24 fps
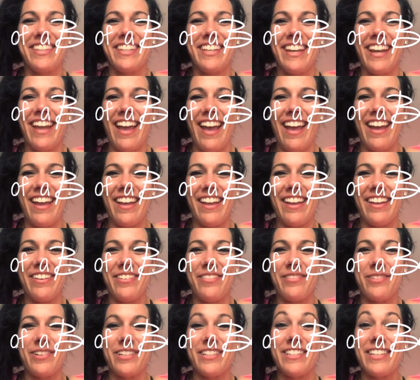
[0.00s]
today
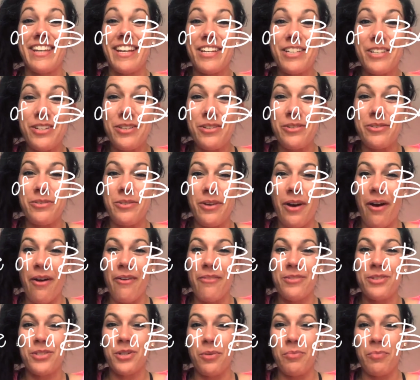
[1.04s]
was day two
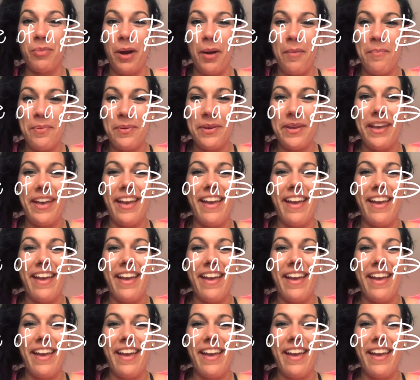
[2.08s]
of show prep,